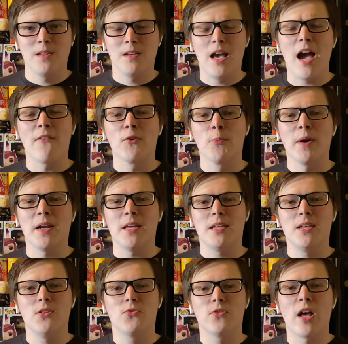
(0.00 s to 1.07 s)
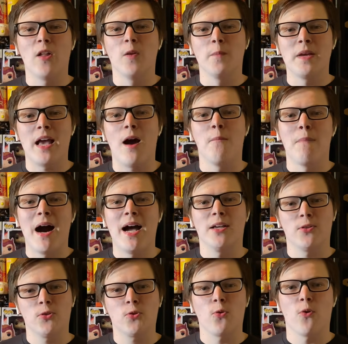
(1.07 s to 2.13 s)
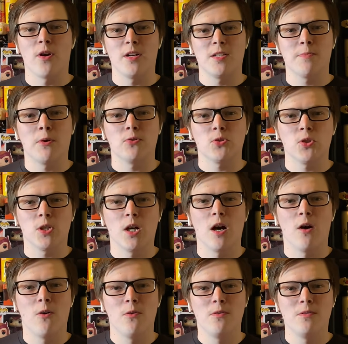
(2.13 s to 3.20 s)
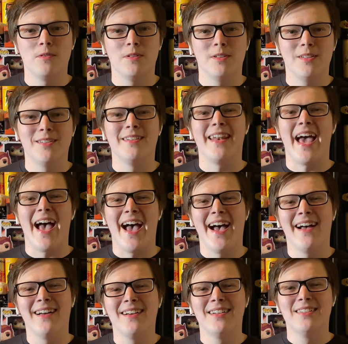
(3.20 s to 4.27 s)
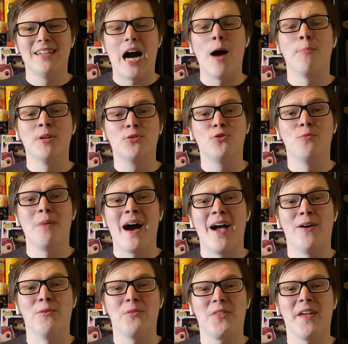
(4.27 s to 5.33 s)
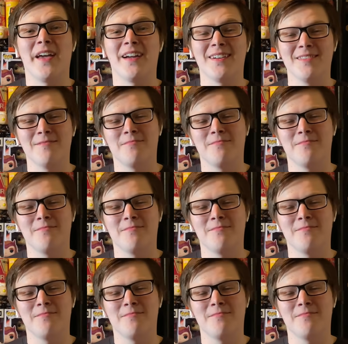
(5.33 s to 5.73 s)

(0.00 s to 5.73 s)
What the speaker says: Everybody keeps telling me how my story's supposed to go. Nah, I'm gonna do my own thing.